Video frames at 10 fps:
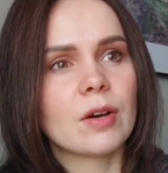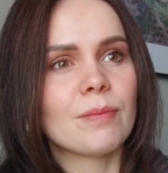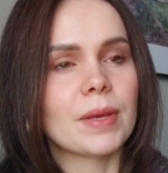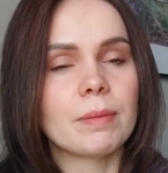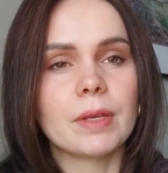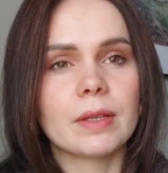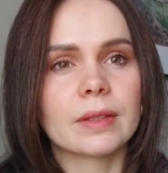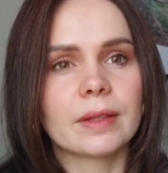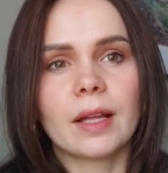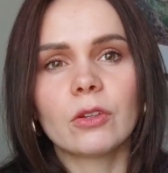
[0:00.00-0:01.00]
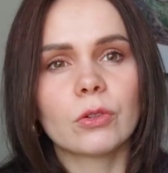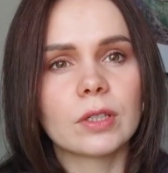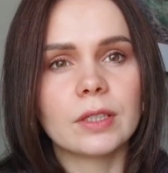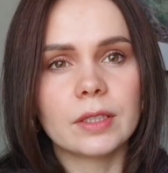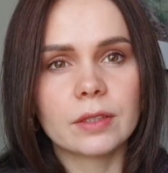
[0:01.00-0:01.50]
maybe not
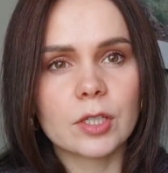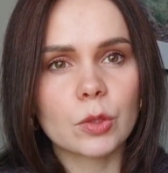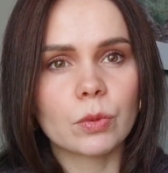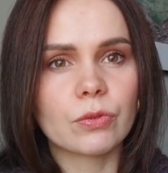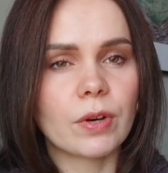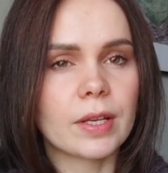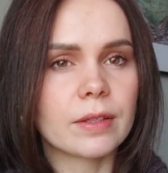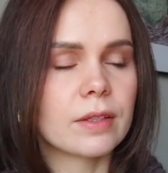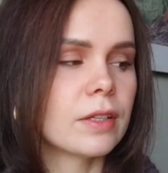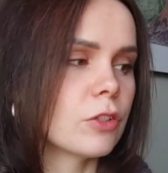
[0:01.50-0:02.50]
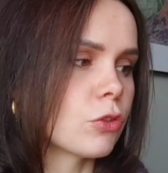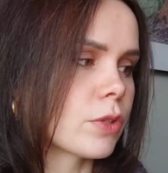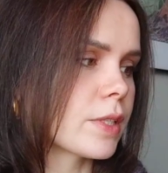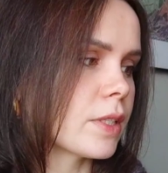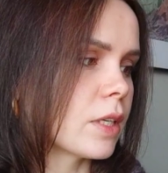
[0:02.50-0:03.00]
only knitters will find it
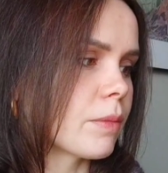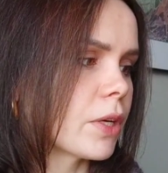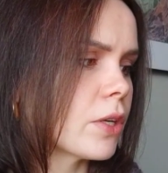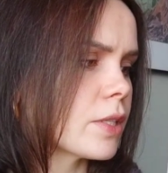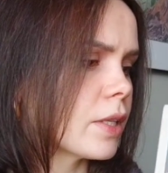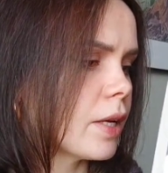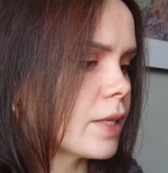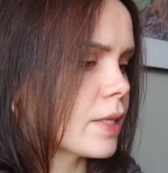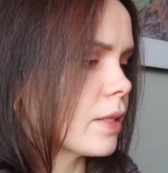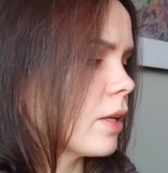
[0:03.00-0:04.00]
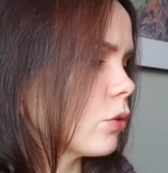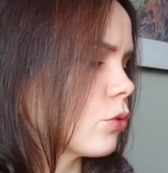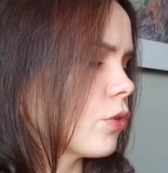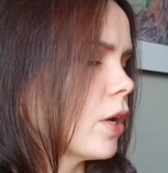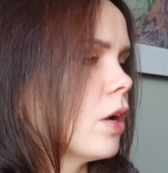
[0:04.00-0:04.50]
interesting because it has a lot
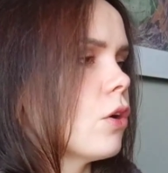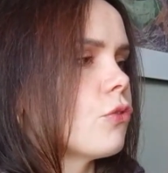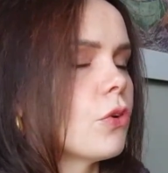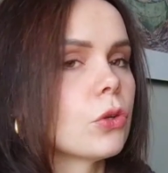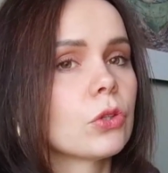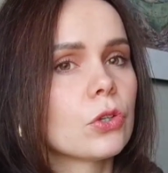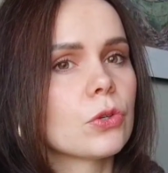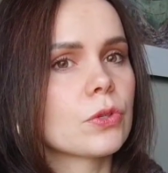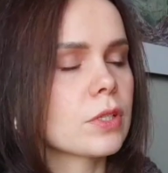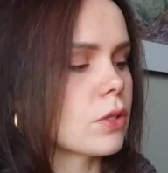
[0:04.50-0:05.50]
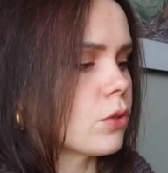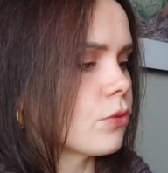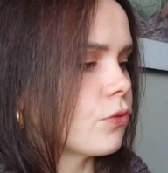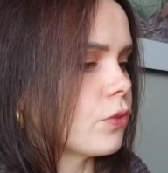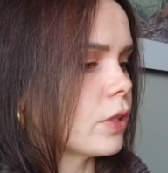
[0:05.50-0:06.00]
of photos
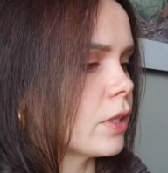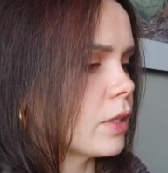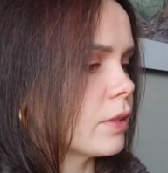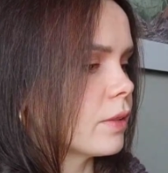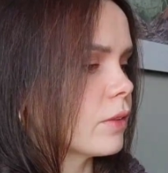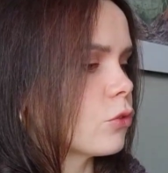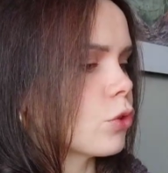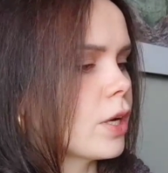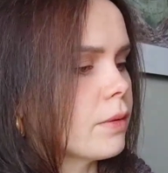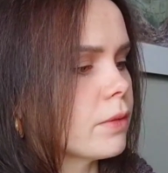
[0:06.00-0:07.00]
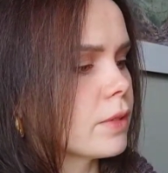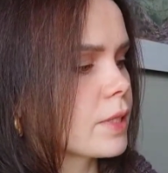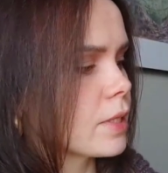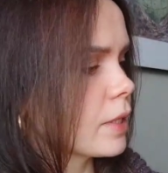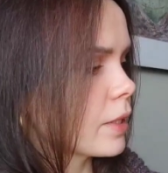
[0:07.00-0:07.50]
of
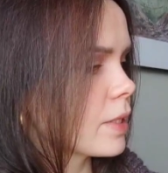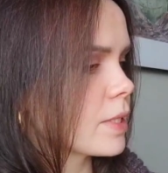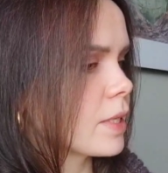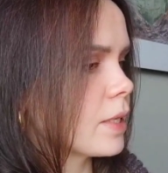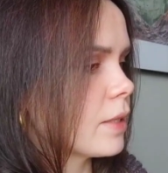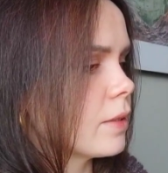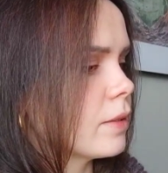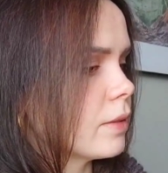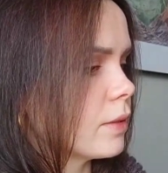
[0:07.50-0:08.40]
travels, like I said.